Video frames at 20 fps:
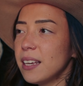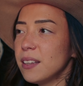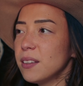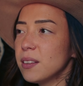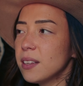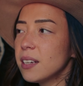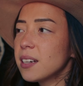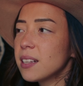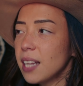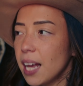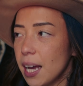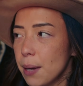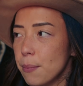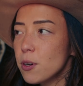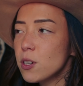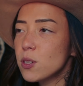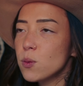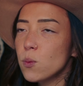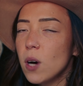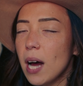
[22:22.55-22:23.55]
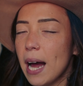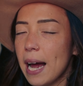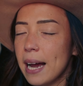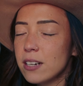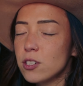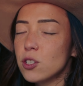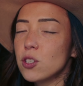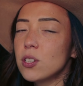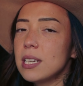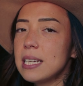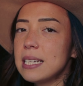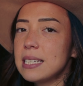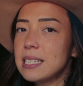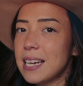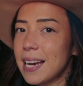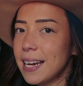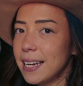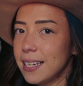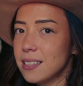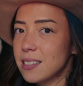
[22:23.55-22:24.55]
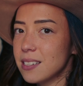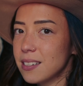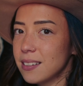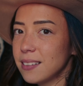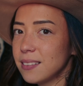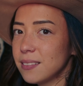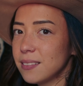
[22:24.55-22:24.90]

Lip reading: the climbers will actually tent